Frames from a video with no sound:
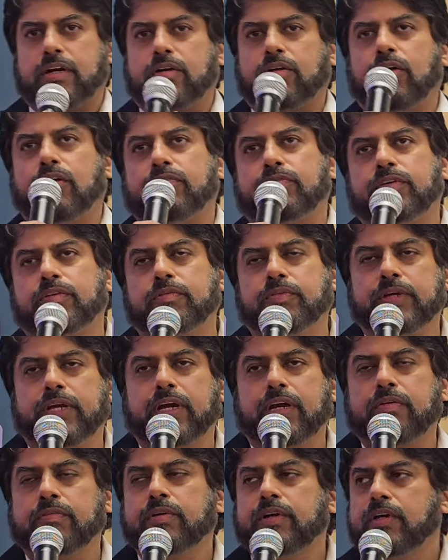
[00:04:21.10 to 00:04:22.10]
in our law firm. We
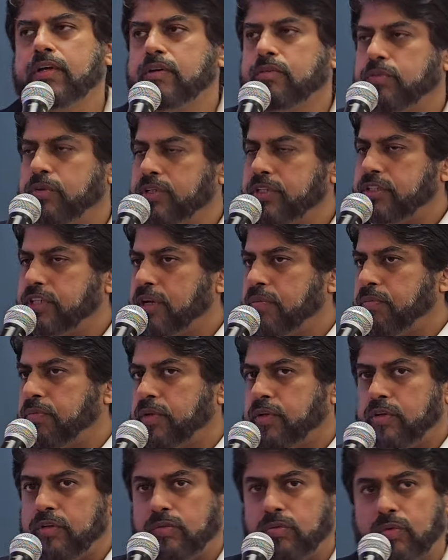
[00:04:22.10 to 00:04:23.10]
have, for
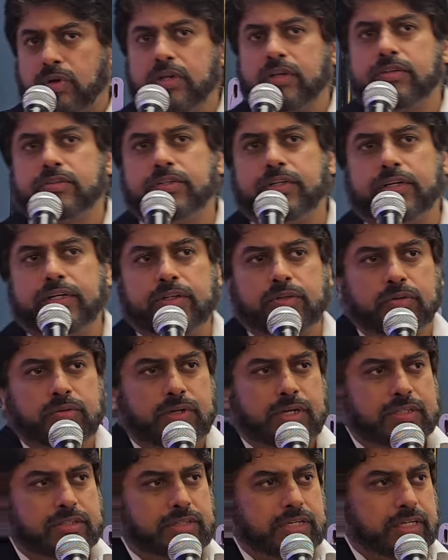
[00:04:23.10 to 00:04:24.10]
example, one attorney who
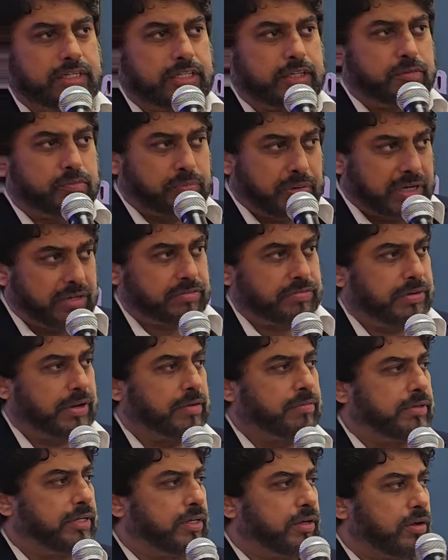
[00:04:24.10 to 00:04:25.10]
does nothing but
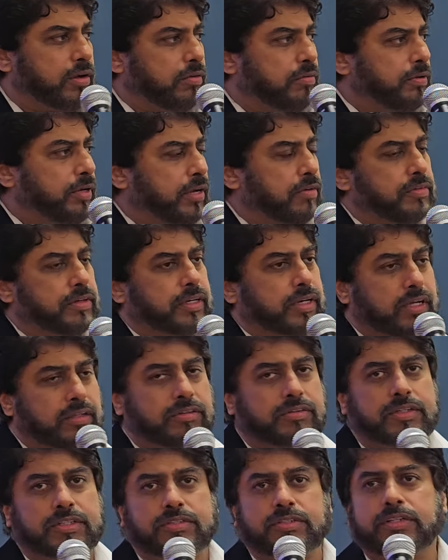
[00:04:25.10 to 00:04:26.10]
family law. We have
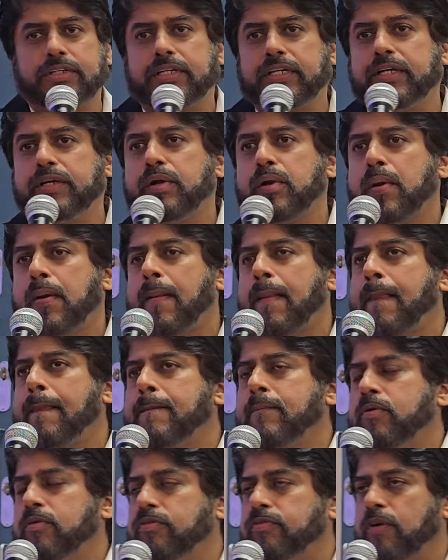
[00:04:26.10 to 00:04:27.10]
another attorney
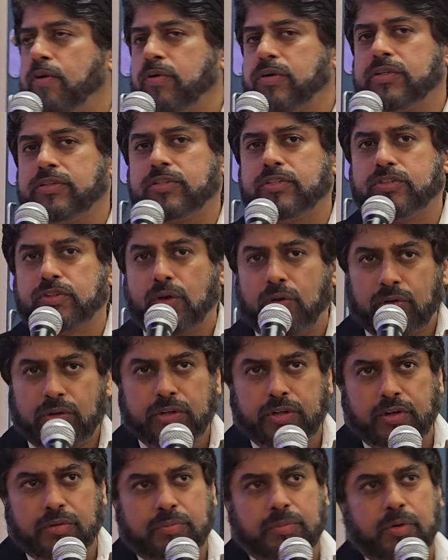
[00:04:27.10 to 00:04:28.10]
who focuses
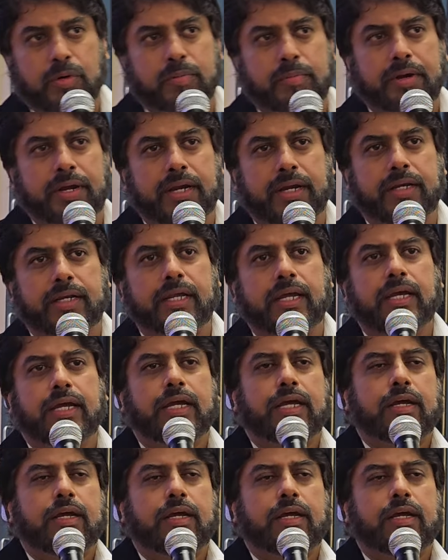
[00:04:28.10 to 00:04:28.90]
only on probate.